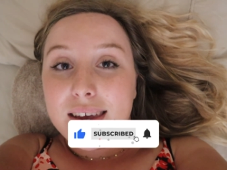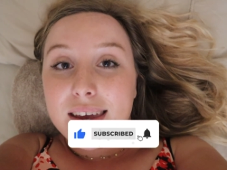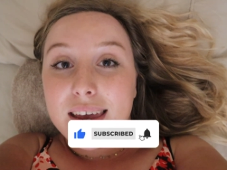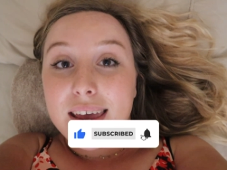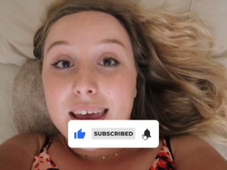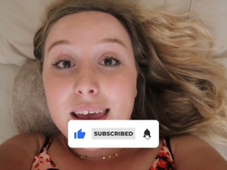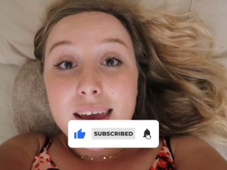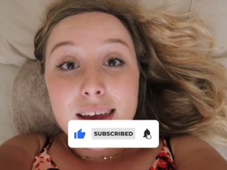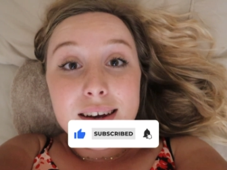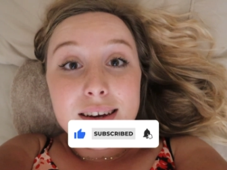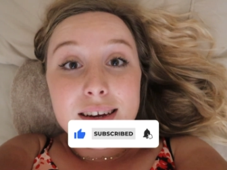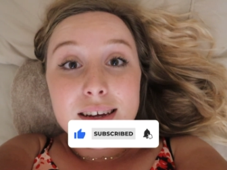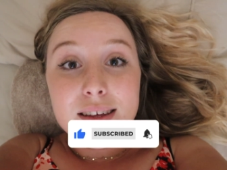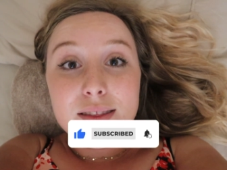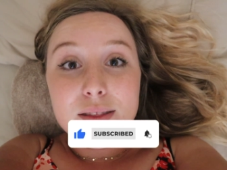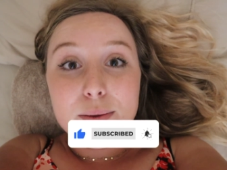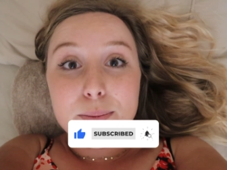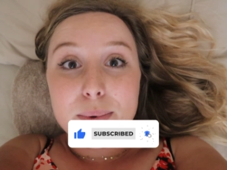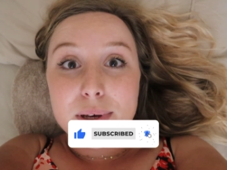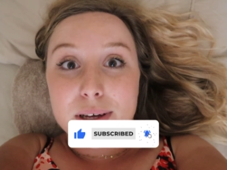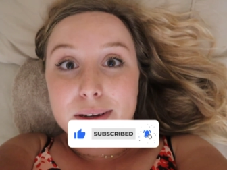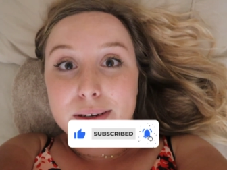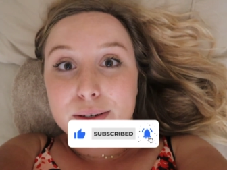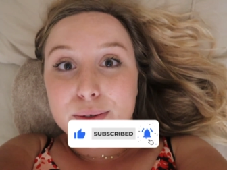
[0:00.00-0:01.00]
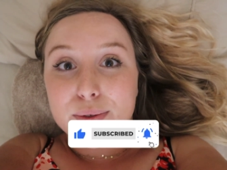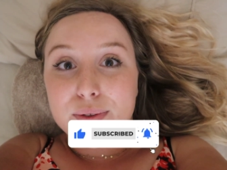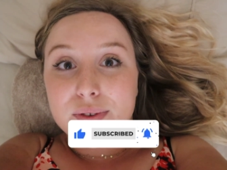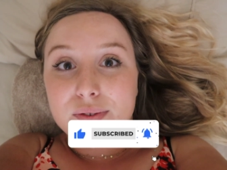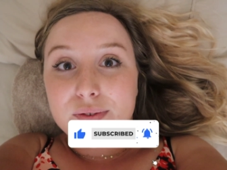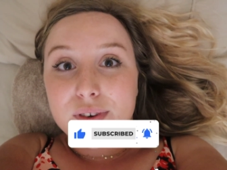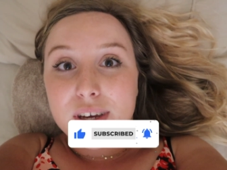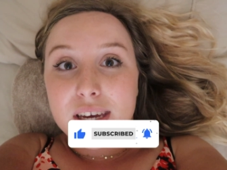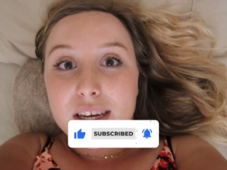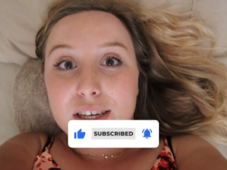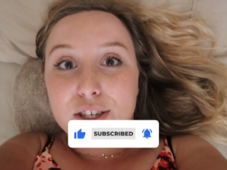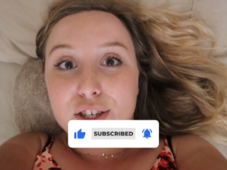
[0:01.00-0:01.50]
and hit the bell
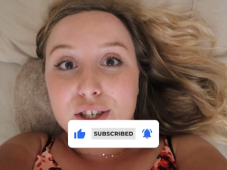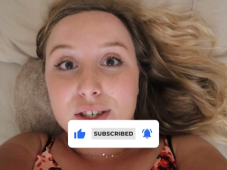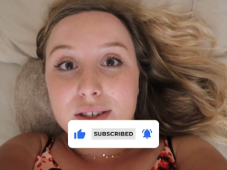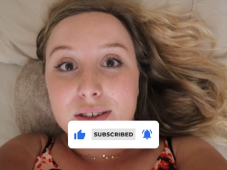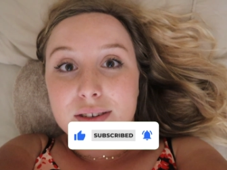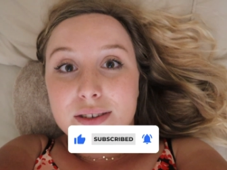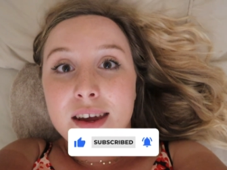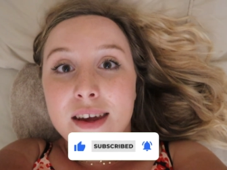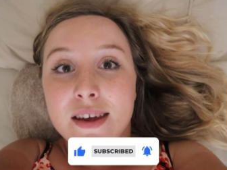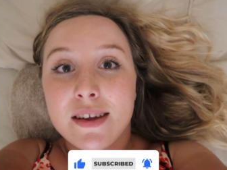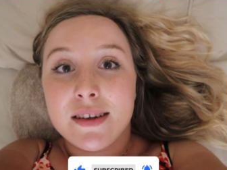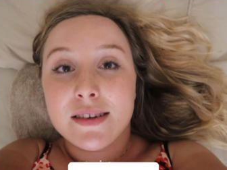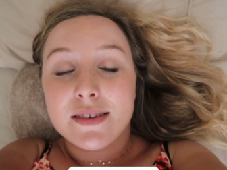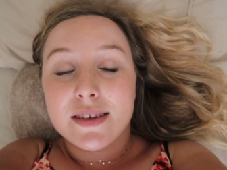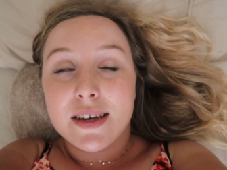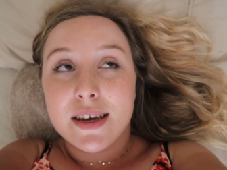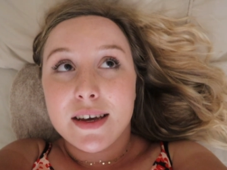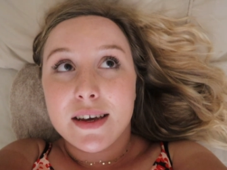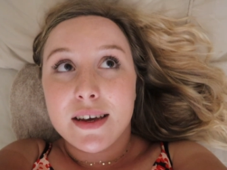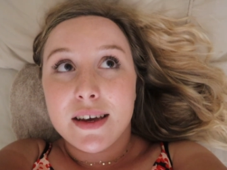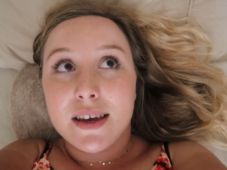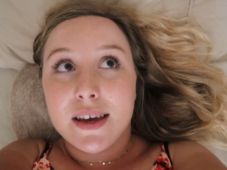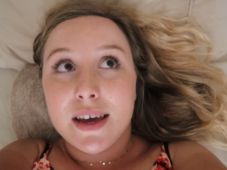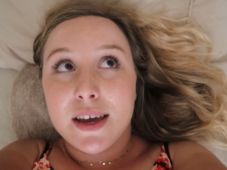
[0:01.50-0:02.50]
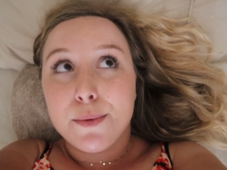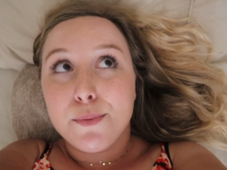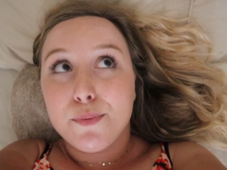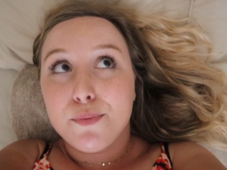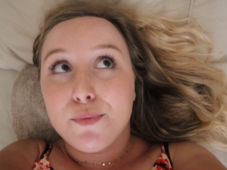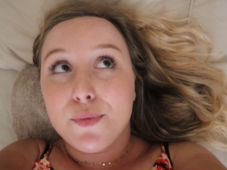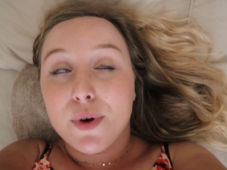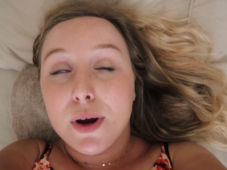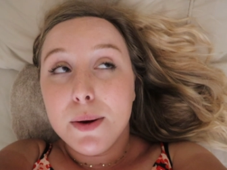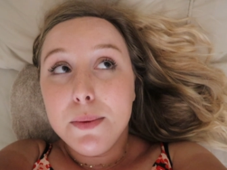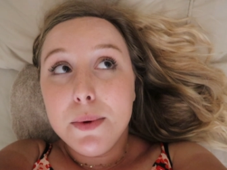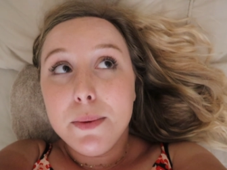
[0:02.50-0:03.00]
notification. And I'm
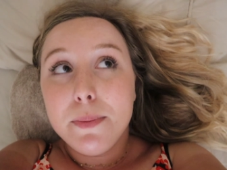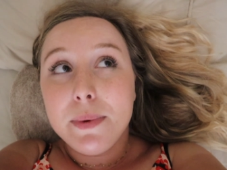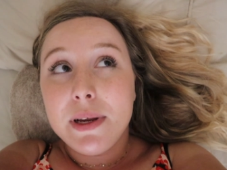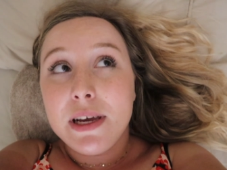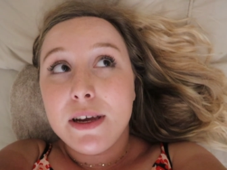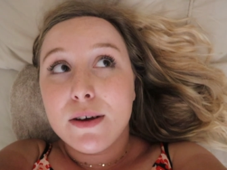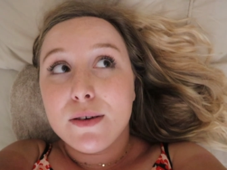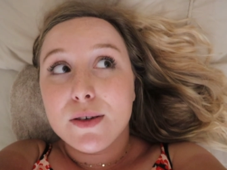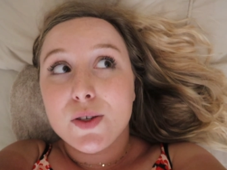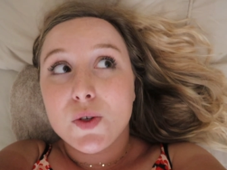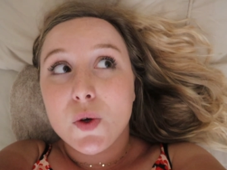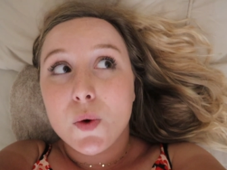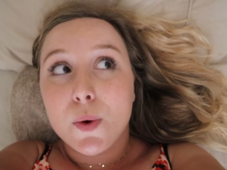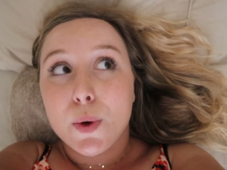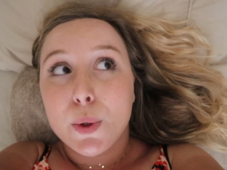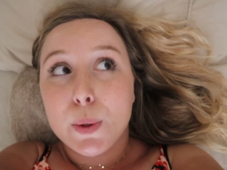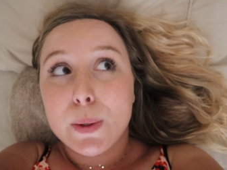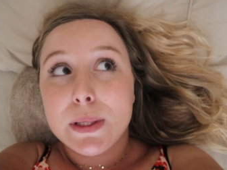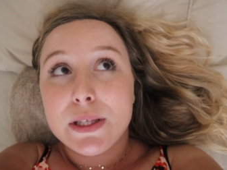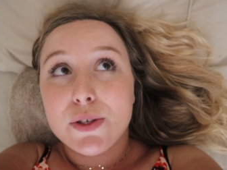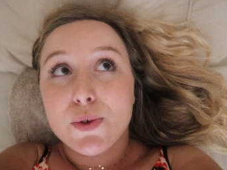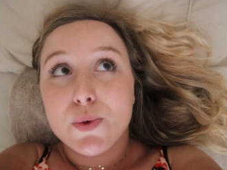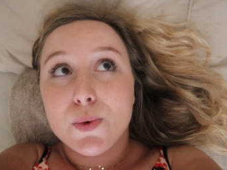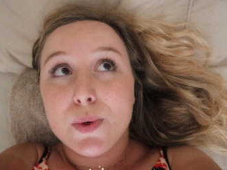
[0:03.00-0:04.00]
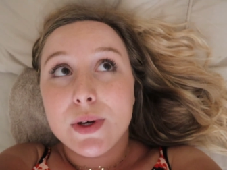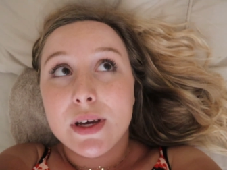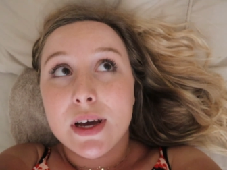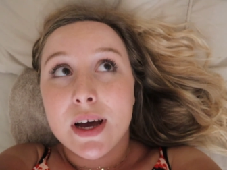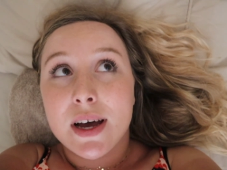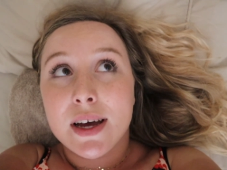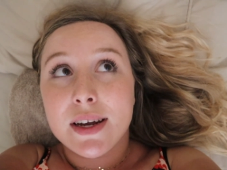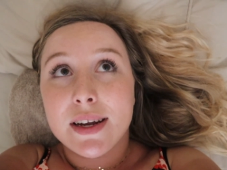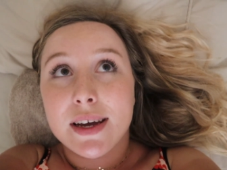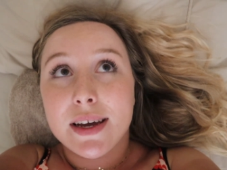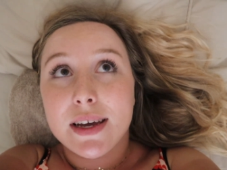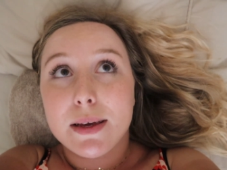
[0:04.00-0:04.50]
probably also going to
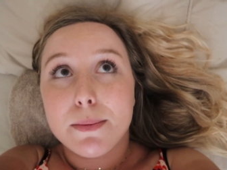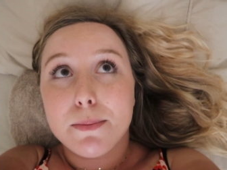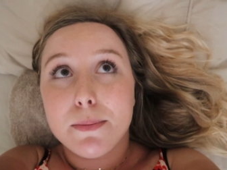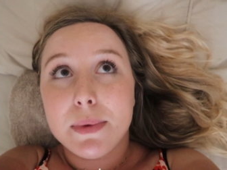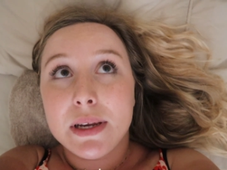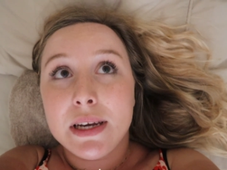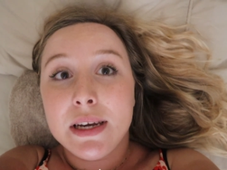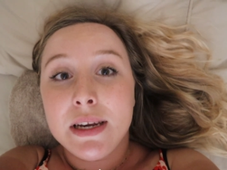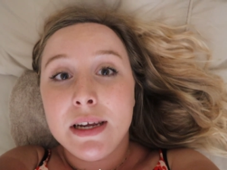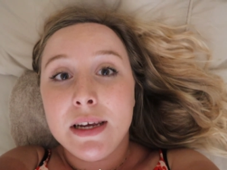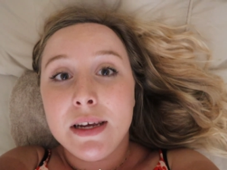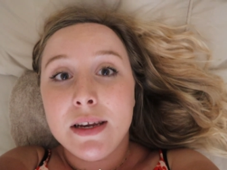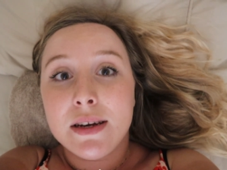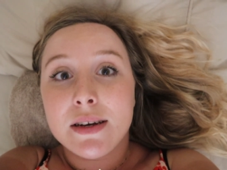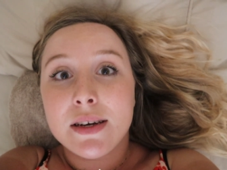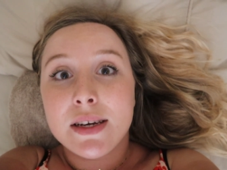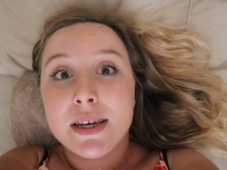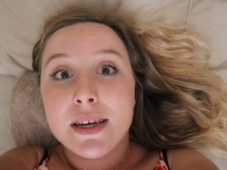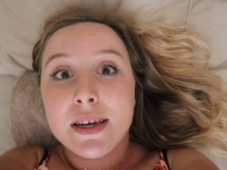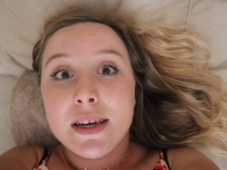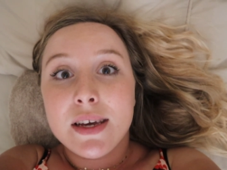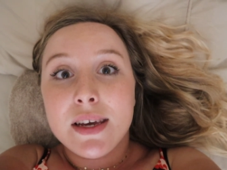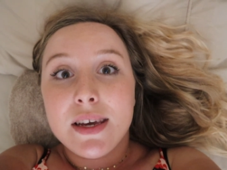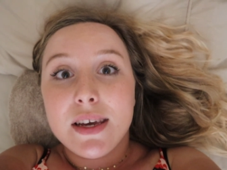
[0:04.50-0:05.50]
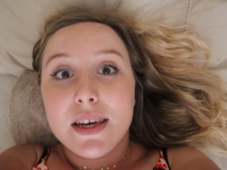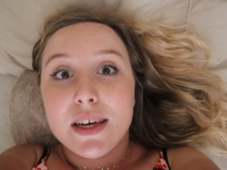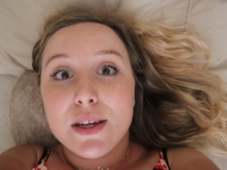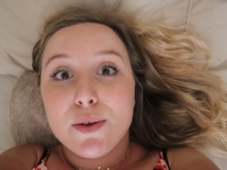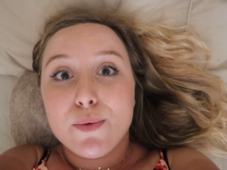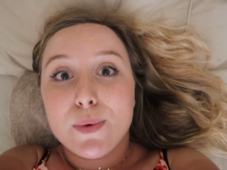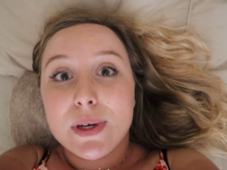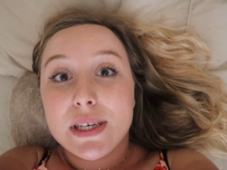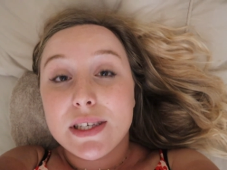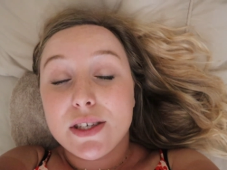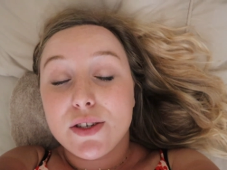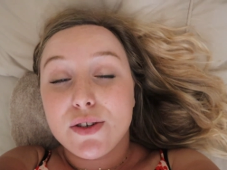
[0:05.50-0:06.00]
Ghana and Benin
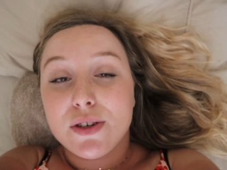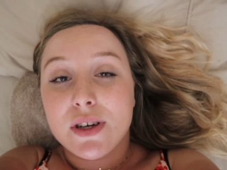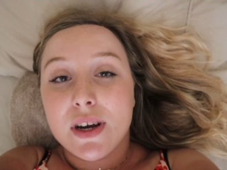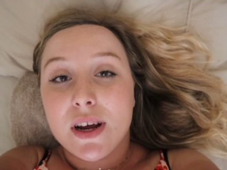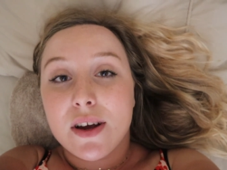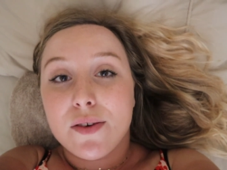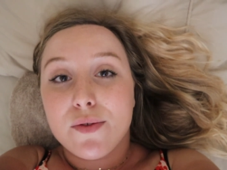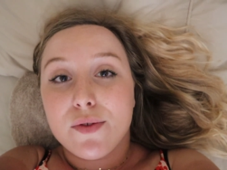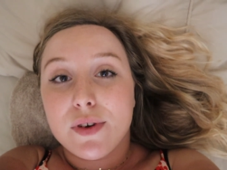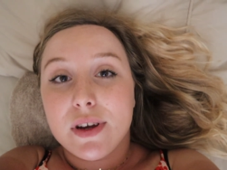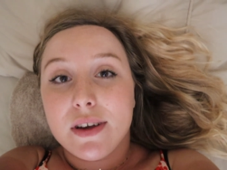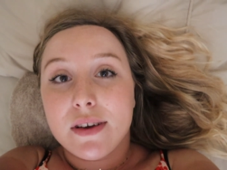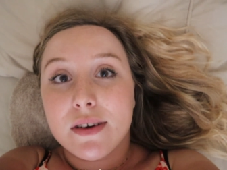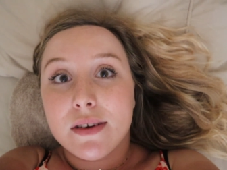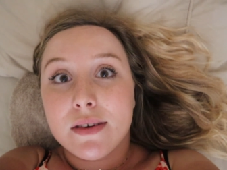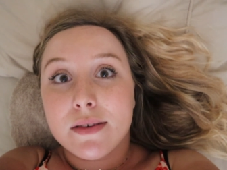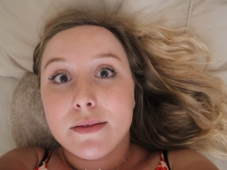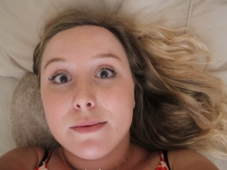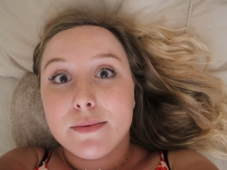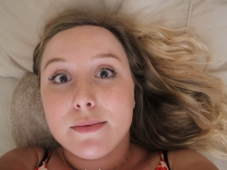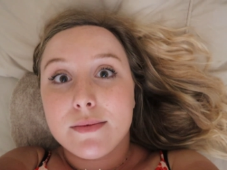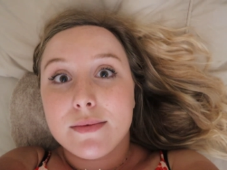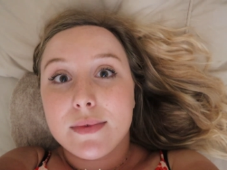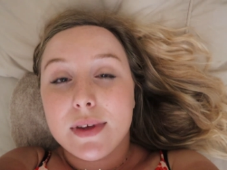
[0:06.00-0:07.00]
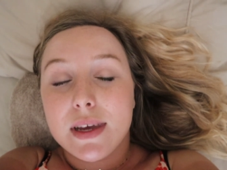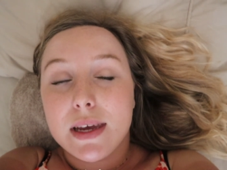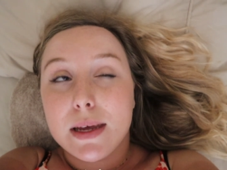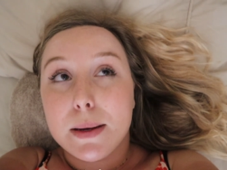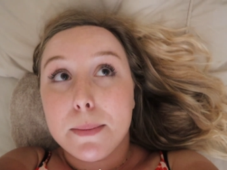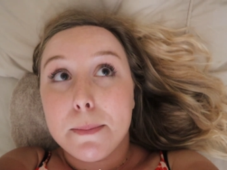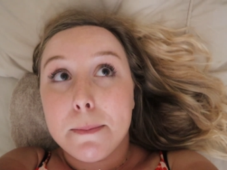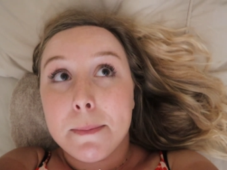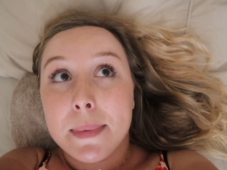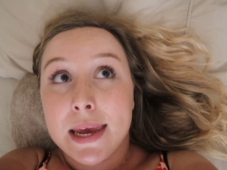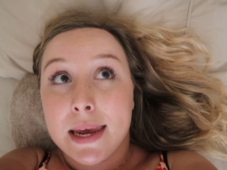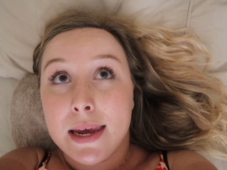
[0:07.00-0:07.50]
in Western Africa
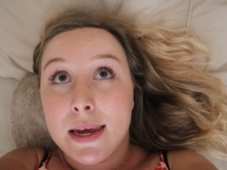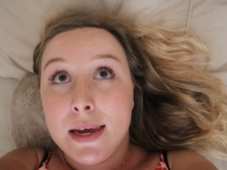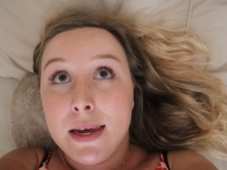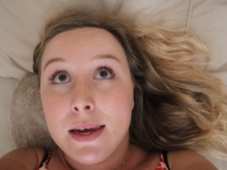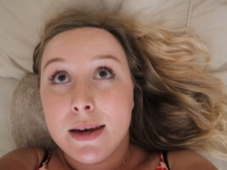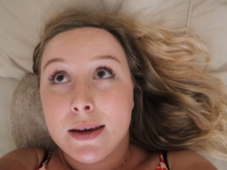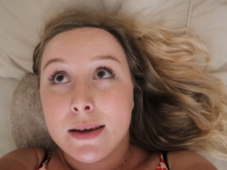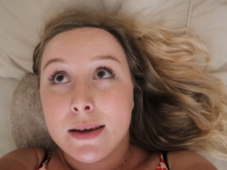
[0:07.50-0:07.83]
in May,